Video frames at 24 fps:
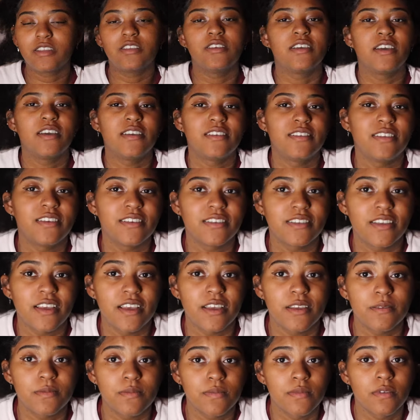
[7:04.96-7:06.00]
see you guys next
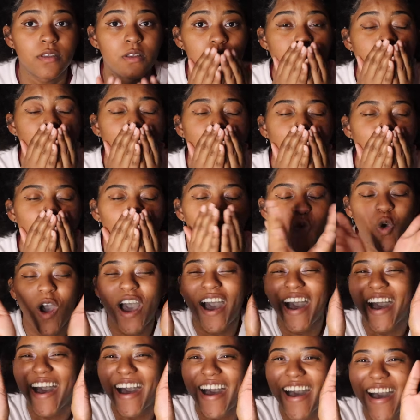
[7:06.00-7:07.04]
time. Mwah.